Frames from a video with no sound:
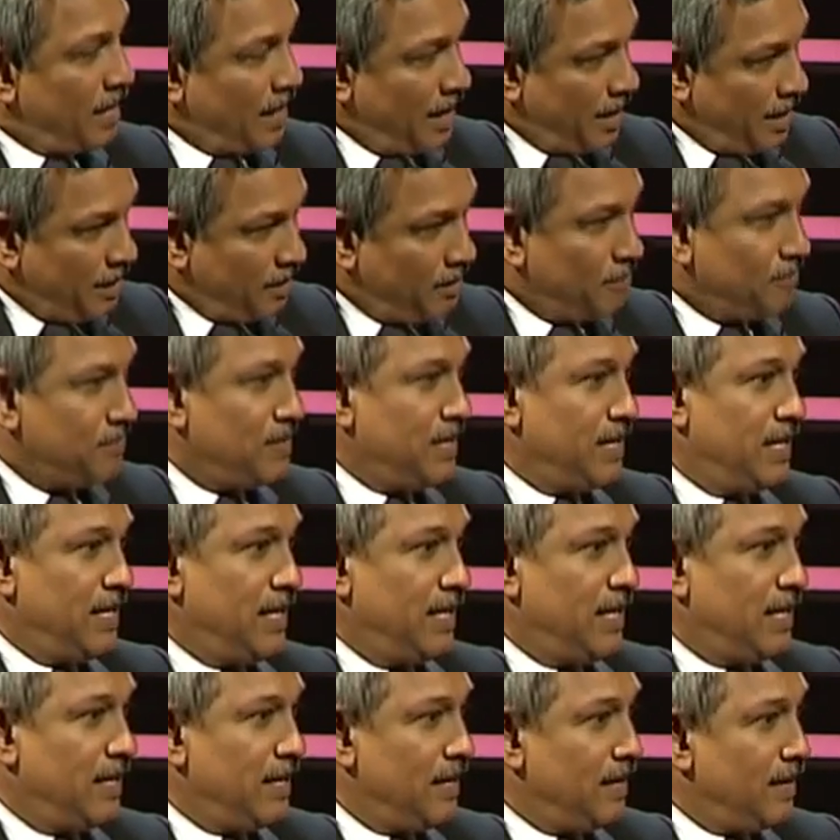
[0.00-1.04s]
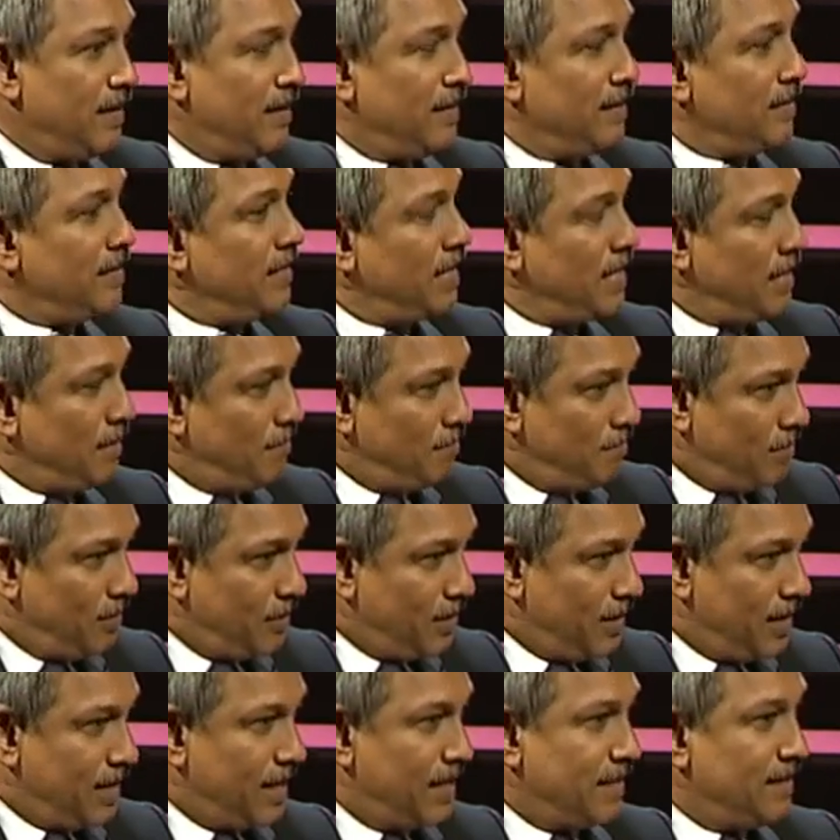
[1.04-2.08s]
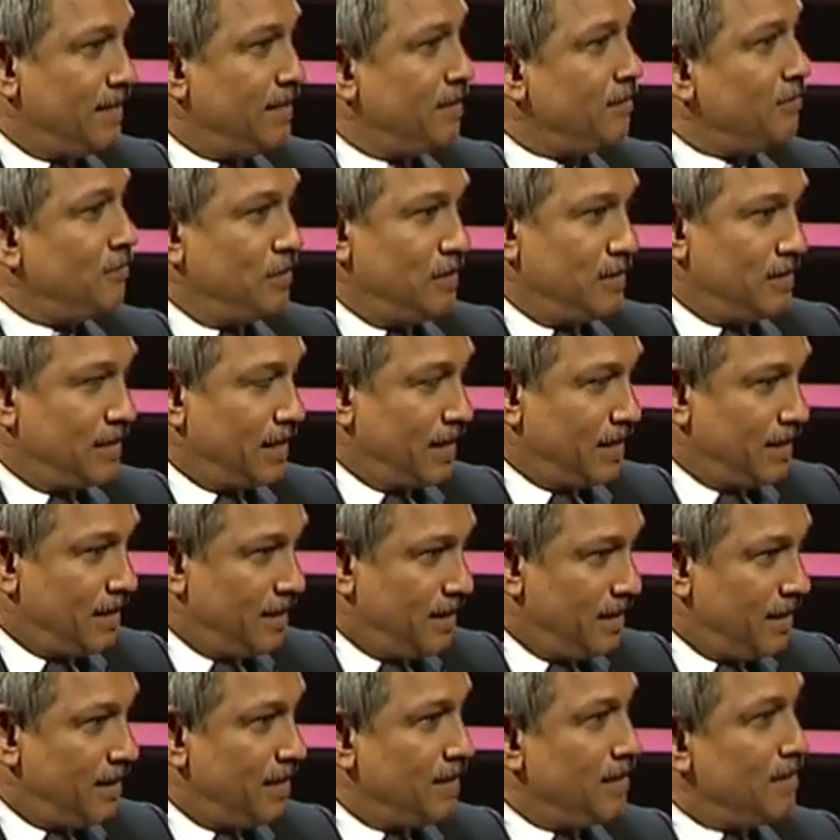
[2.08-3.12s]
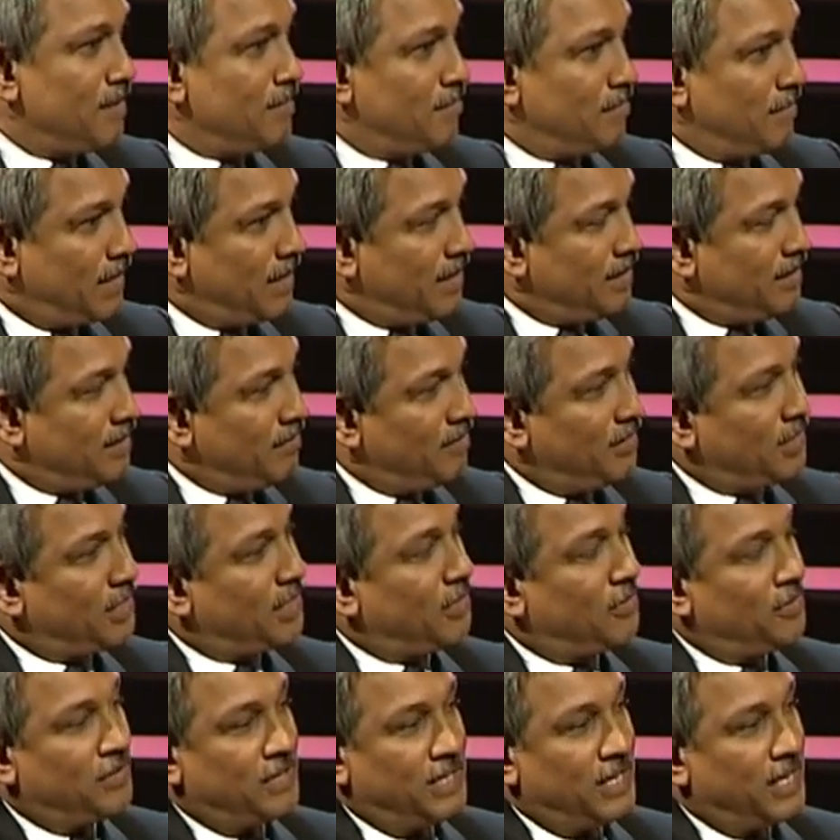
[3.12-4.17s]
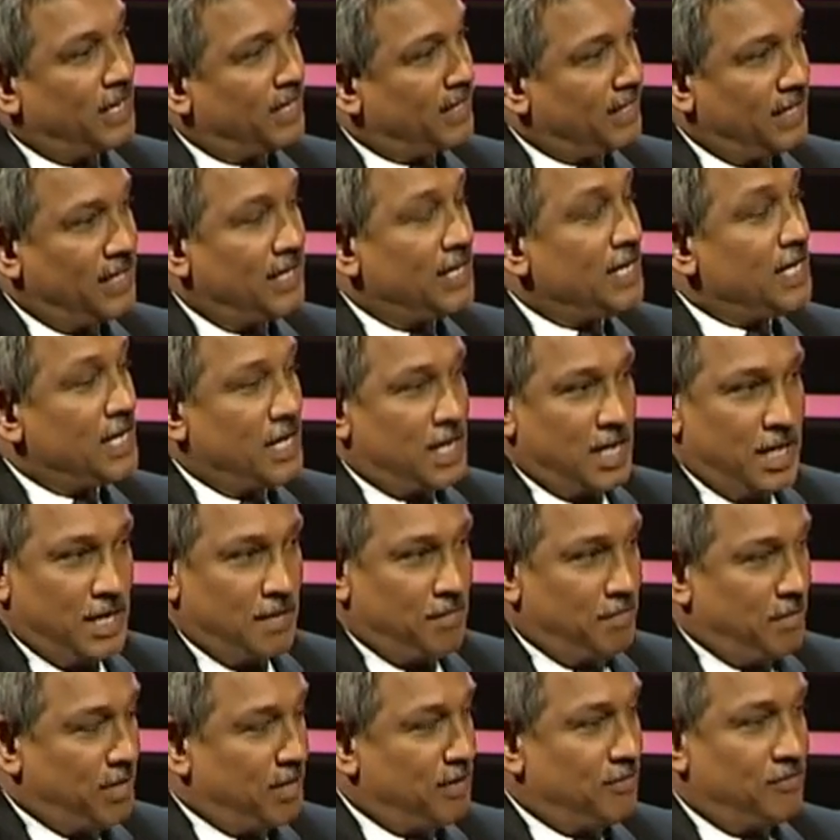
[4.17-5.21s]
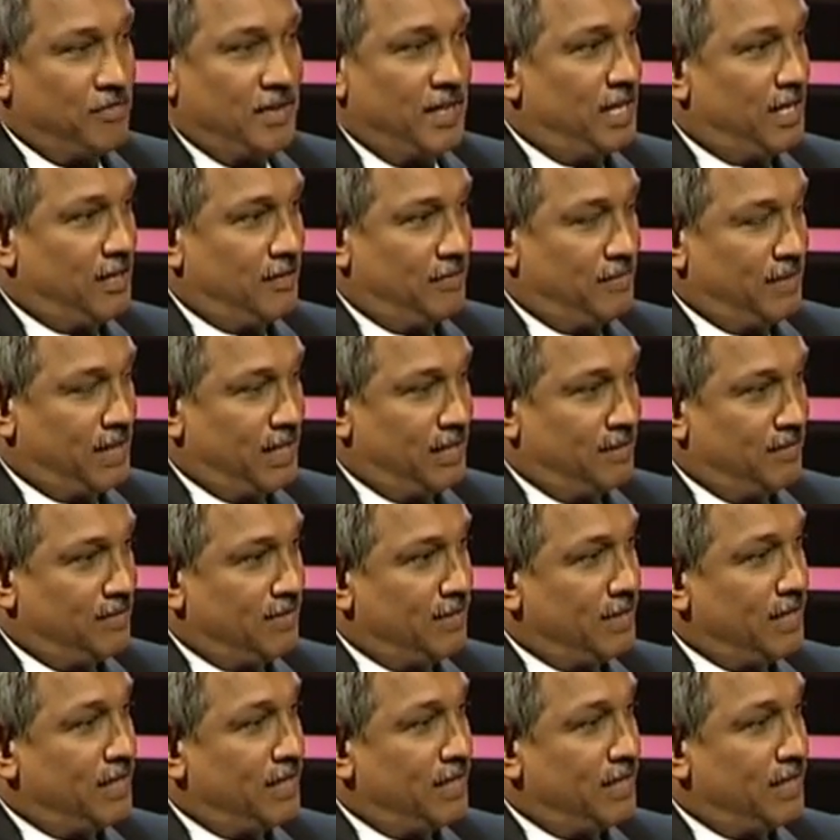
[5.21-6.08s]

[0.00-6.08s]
End of the day, the employer get the full salary but without deducting EPF and ETF.